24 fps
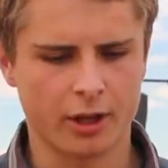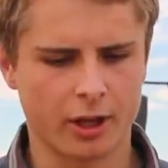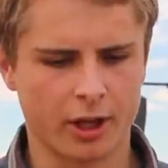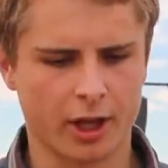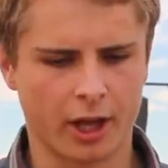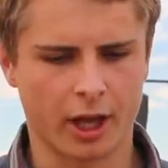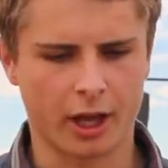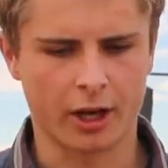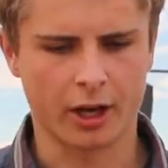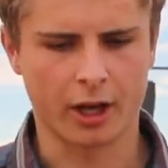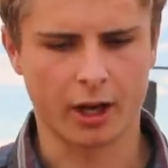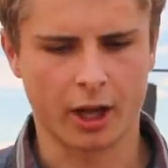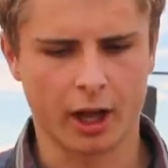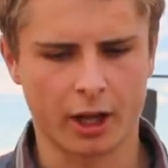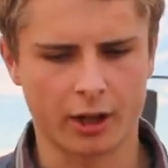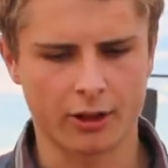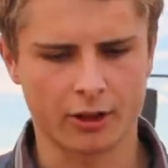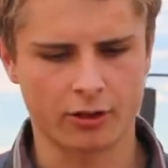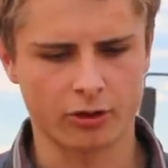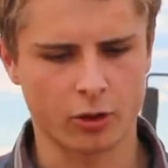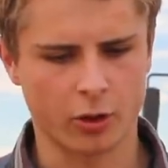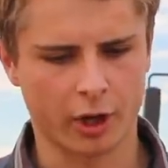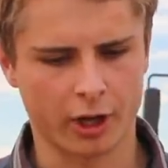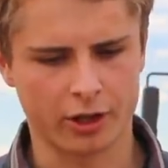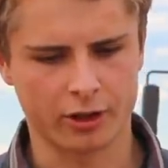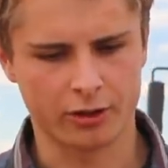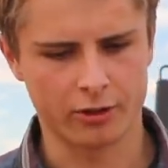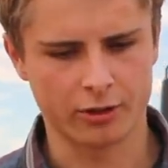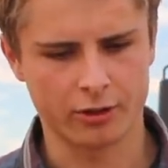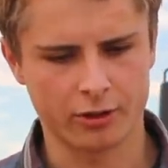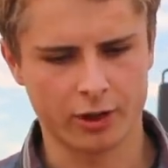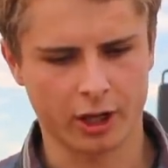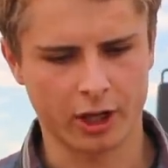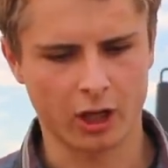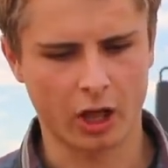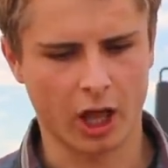And I, so I
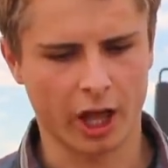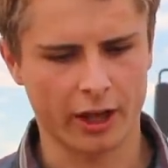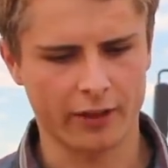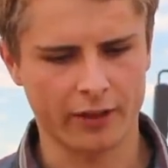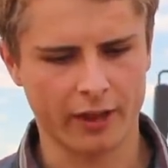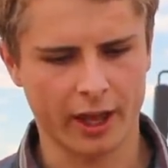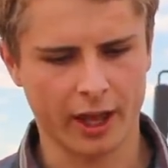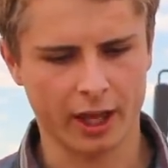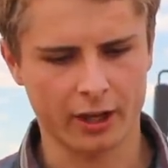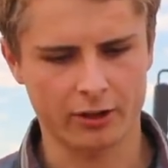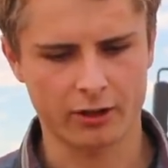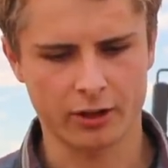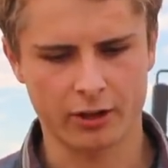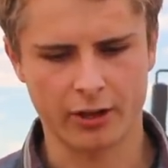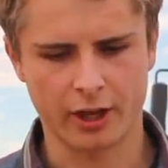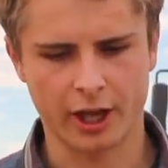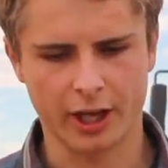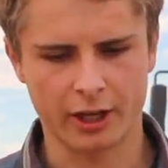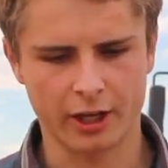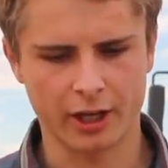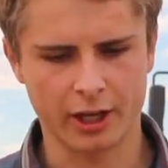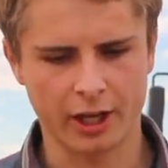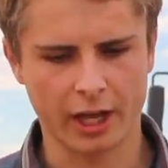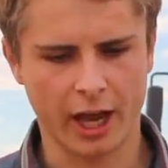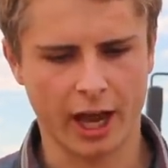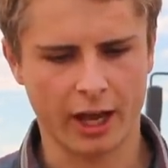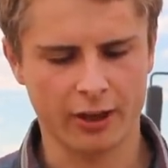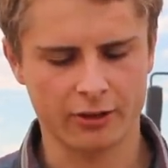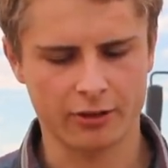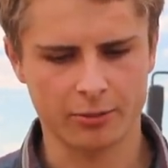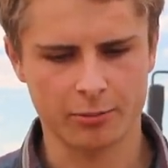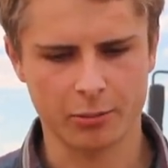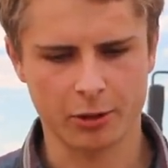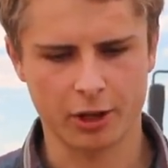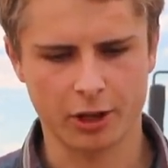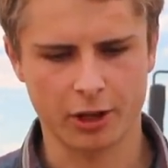declined that. And then he
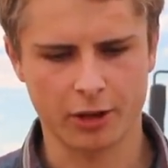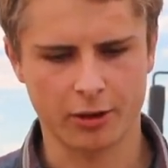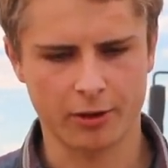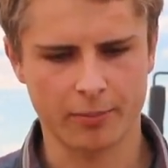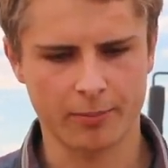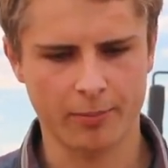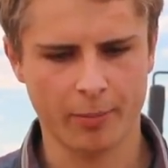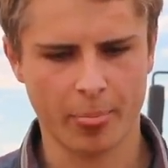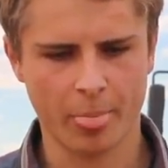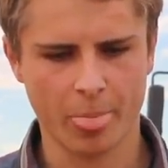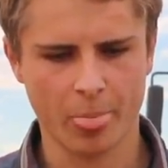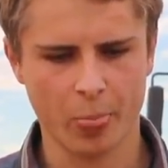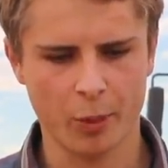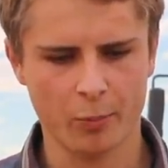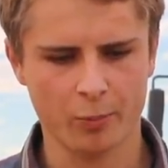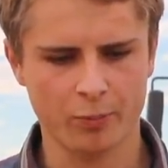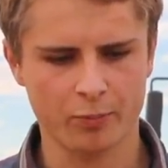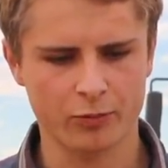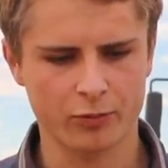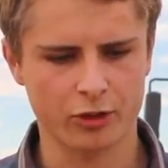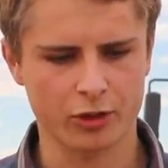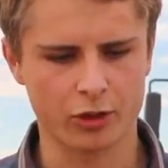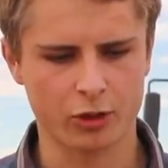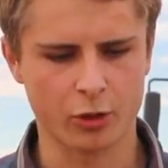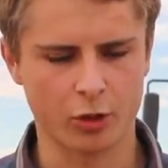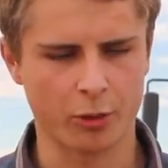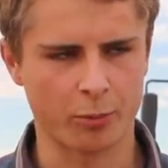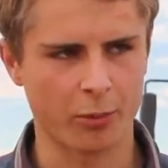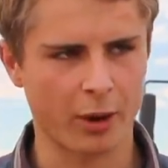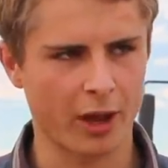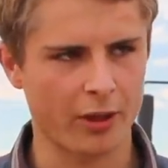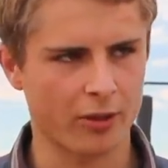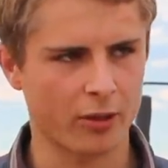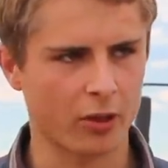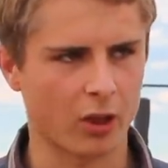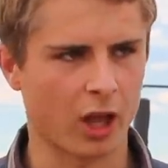asked me to do a
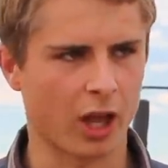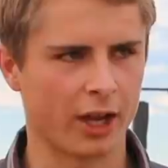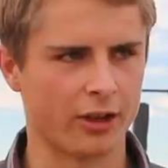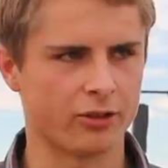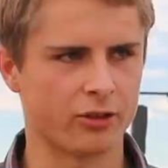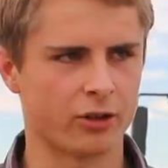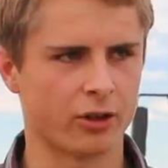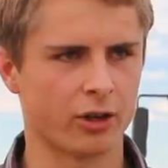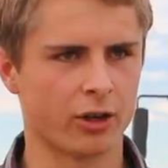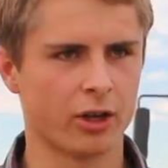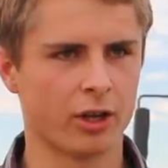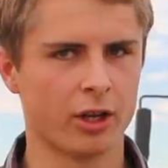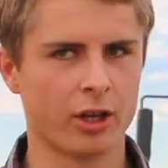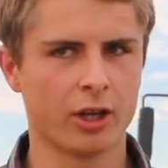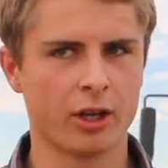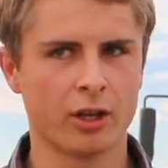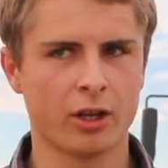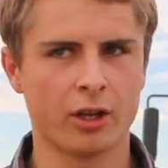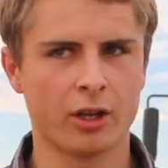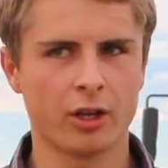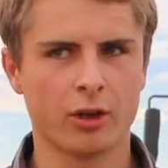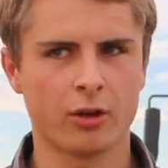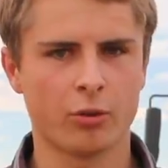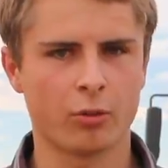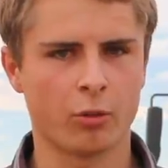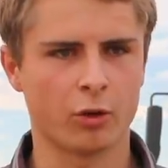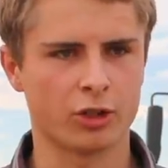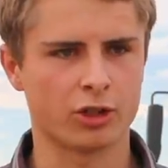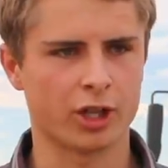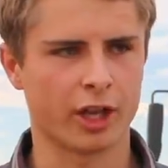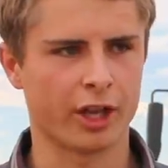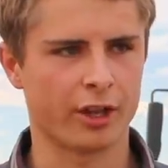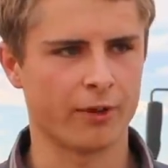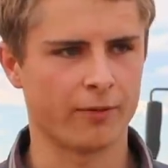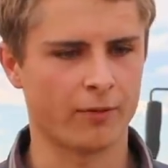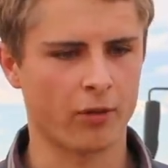breathalyzer, which
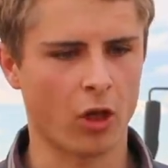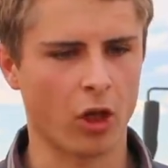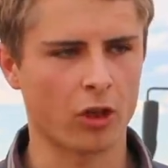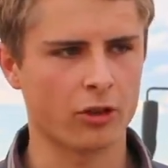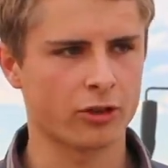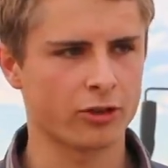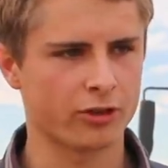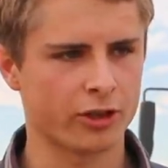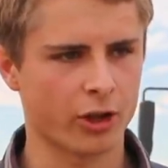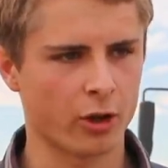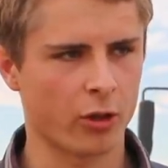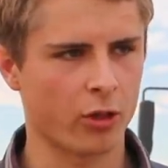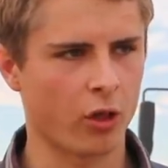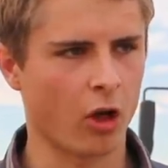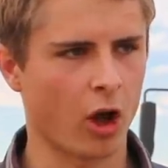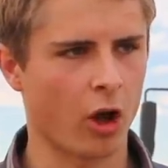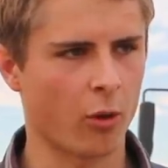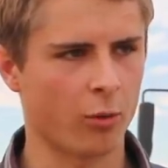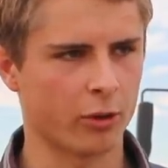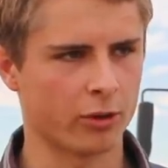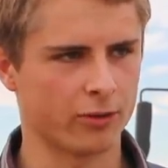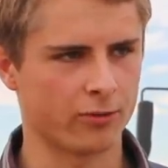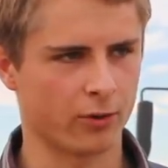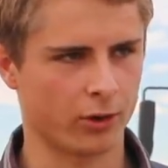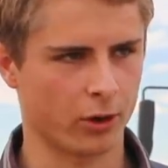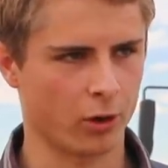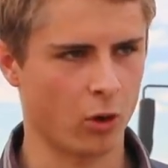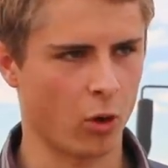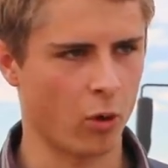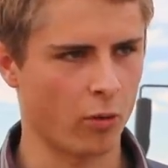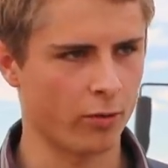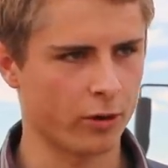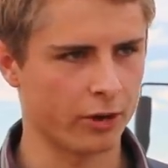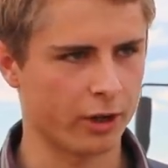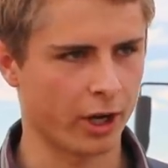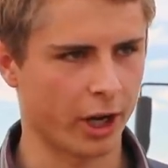I th- still thought was for
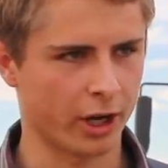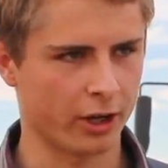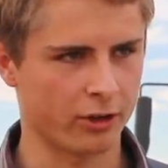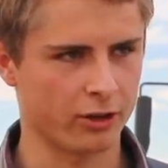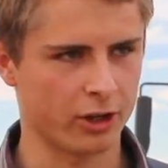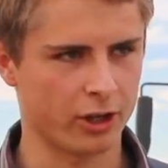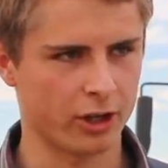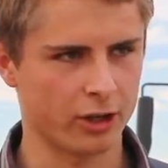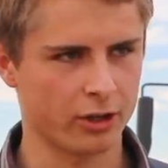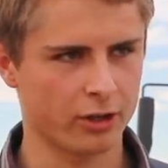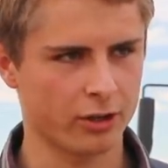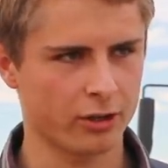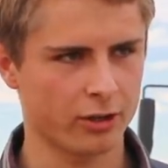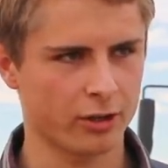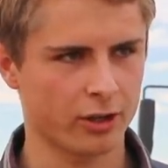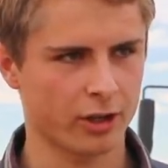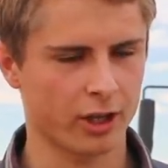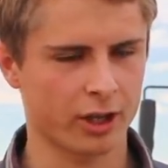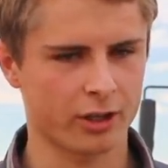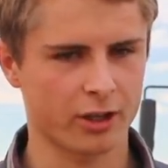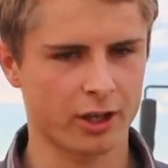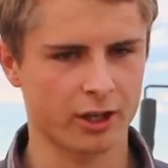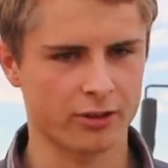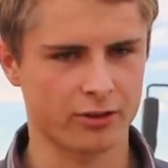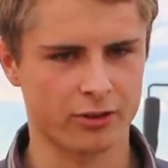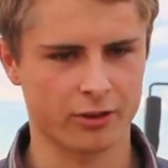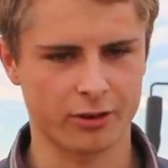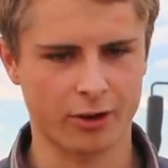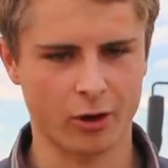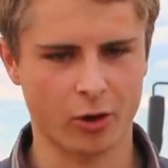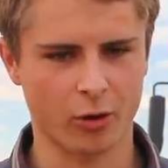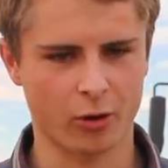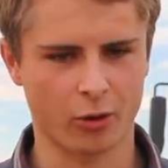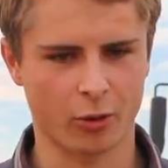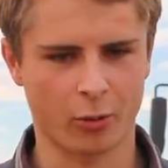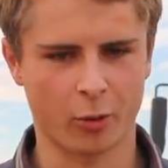COVID 19 because you
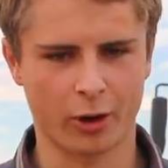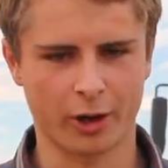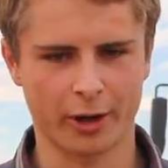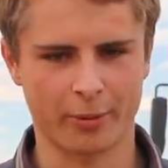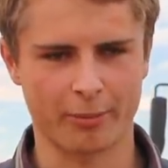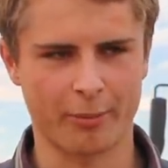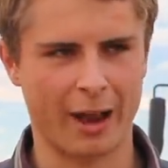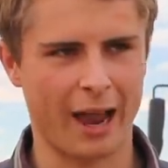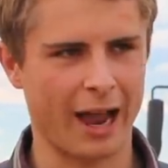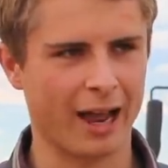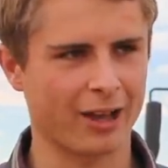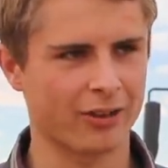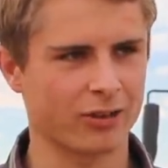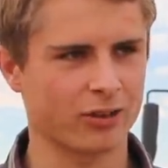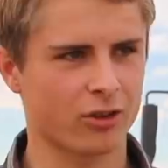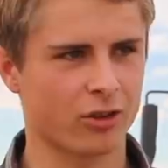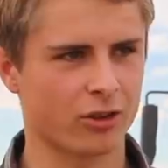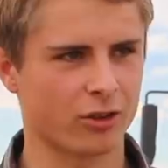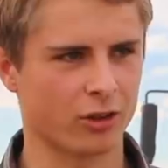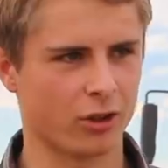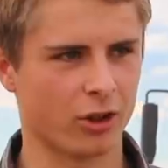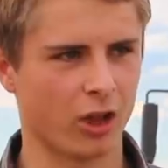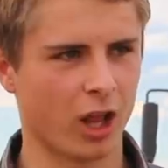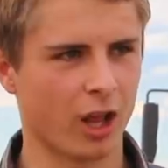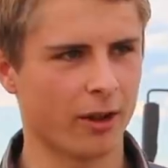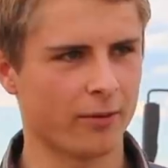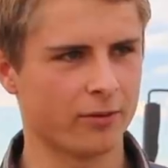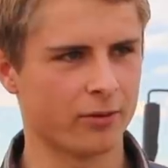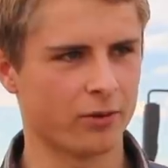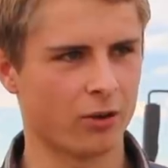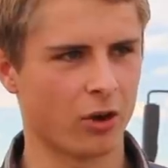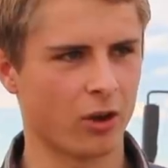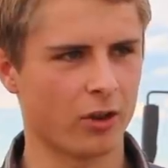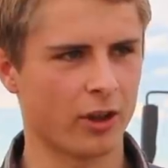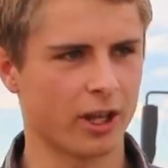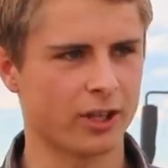know they're wearing masks and gloves
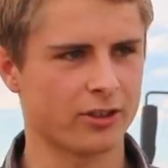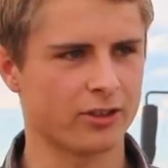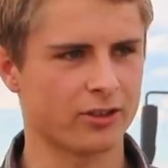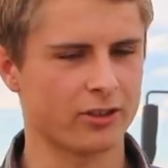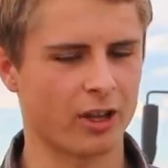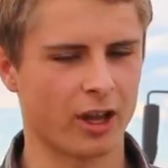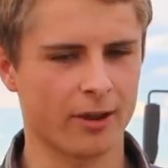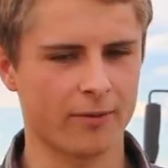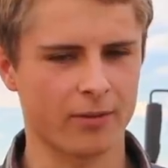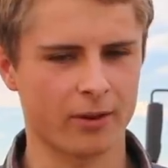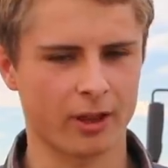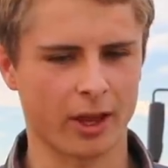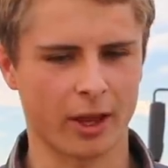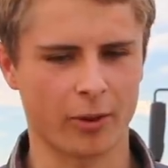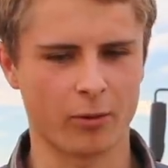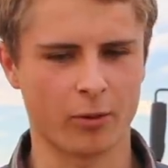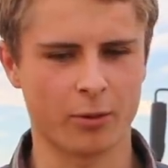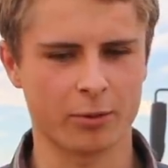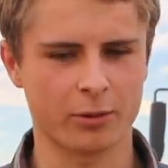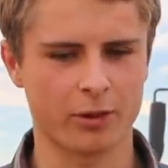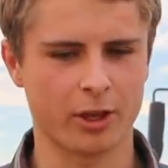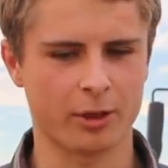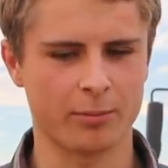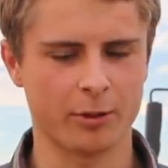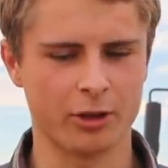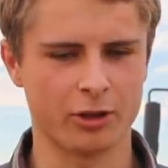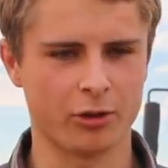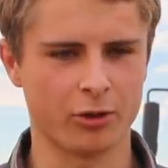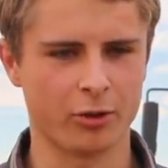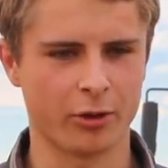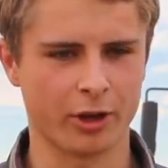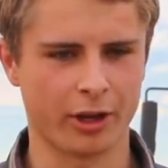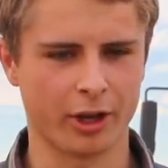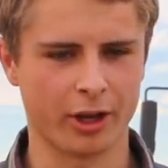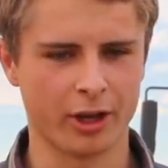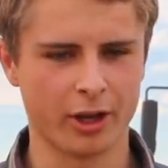and all that stuff and like what would they be
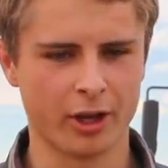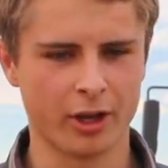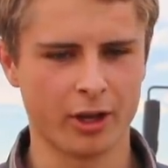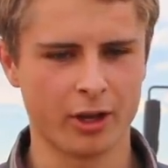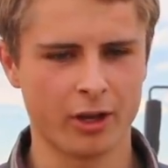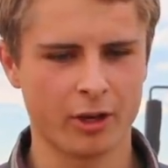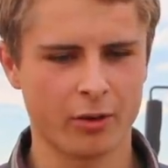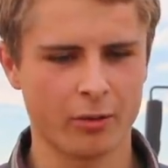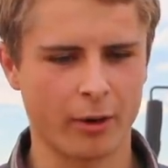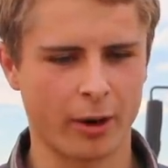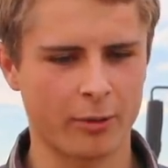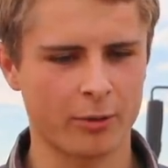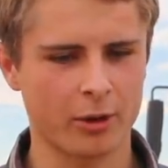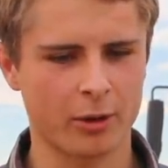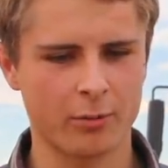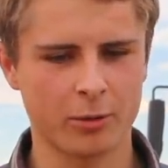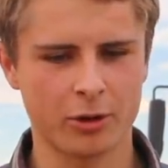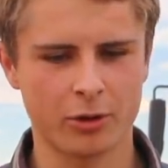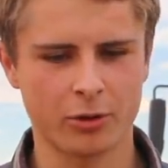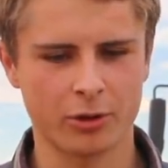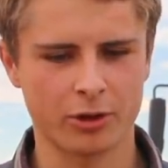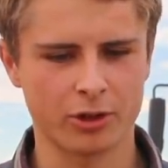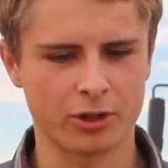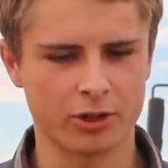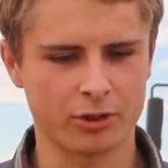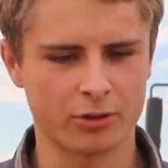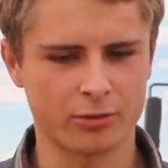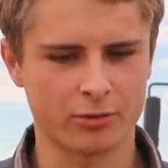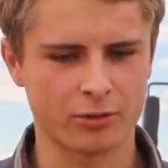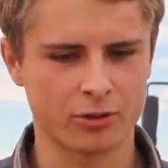doing why would they be doing